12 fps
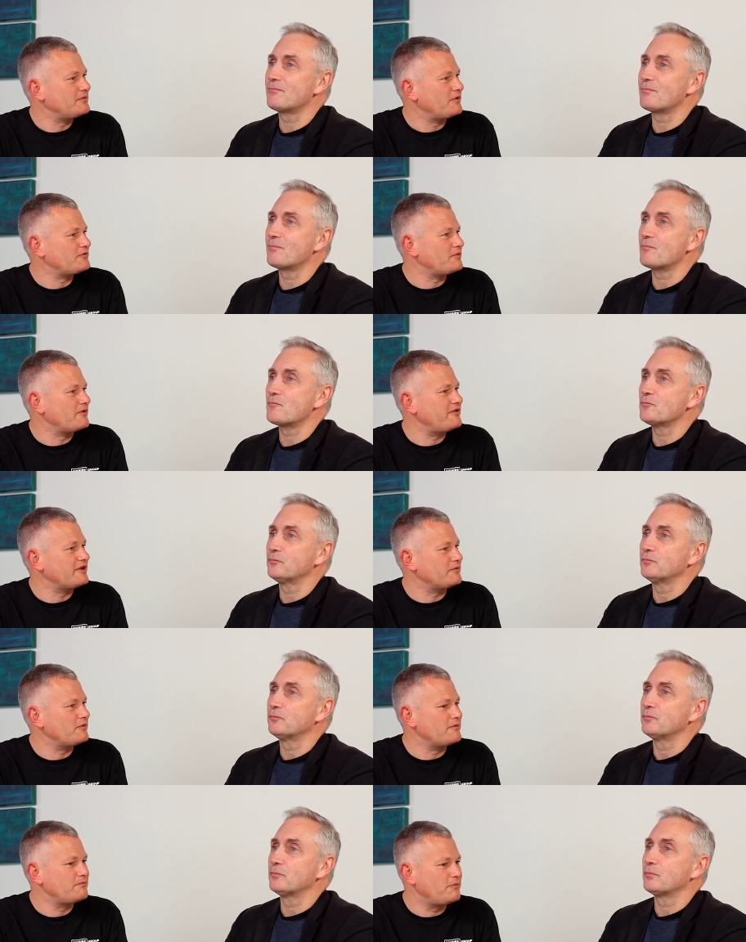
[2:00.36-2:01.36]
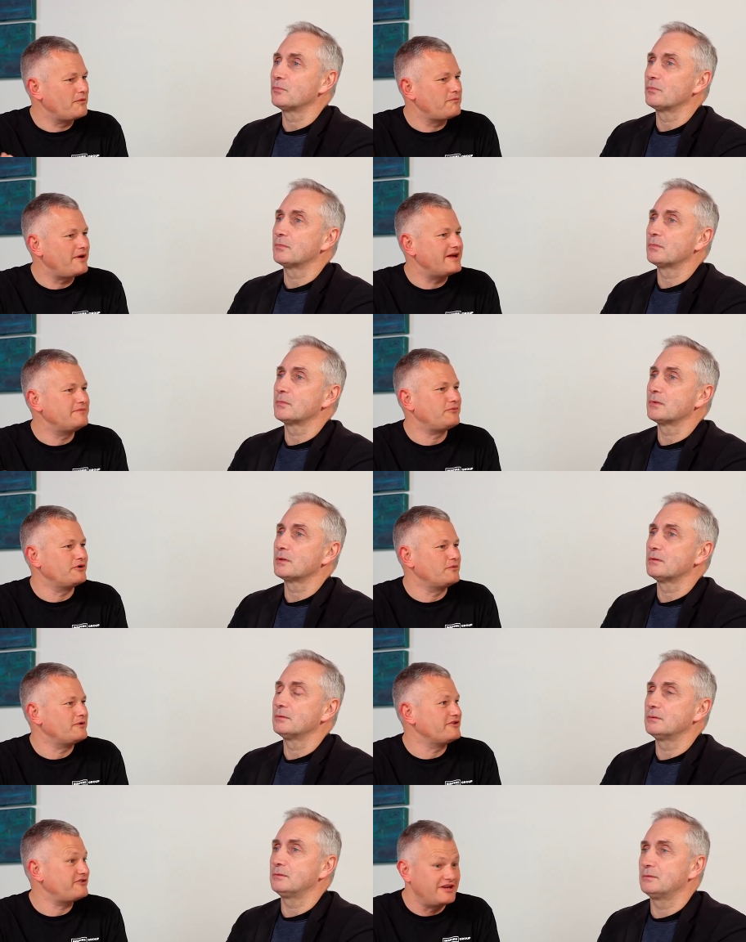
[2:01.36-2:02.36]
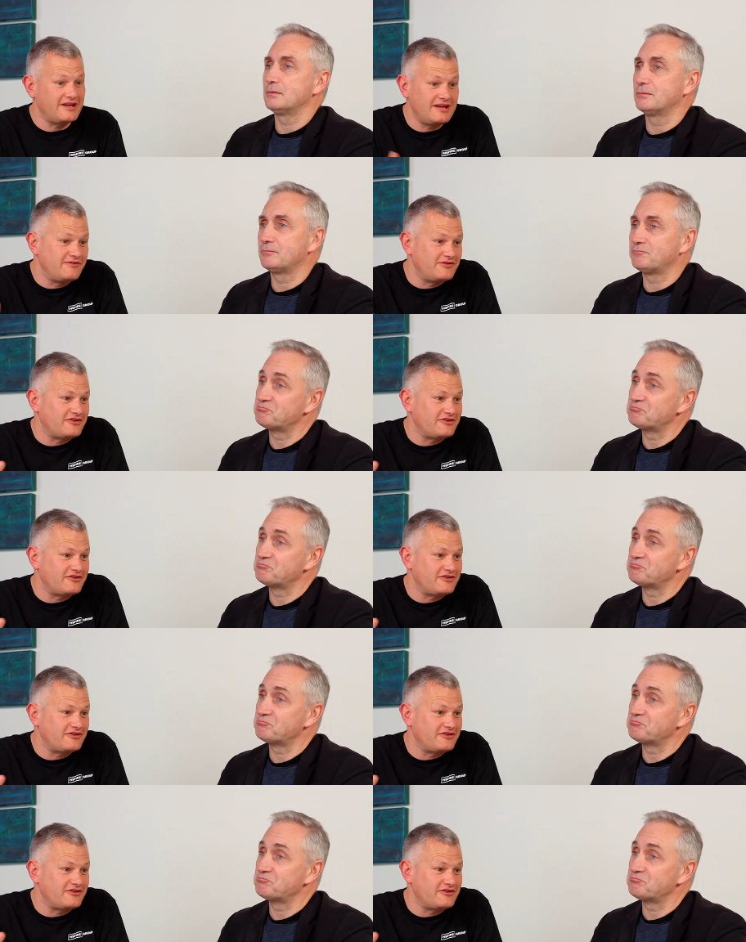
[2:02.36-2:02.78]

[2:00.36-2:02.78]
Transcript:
Speaker 1: What's one thing, one one pain point we're seeing, even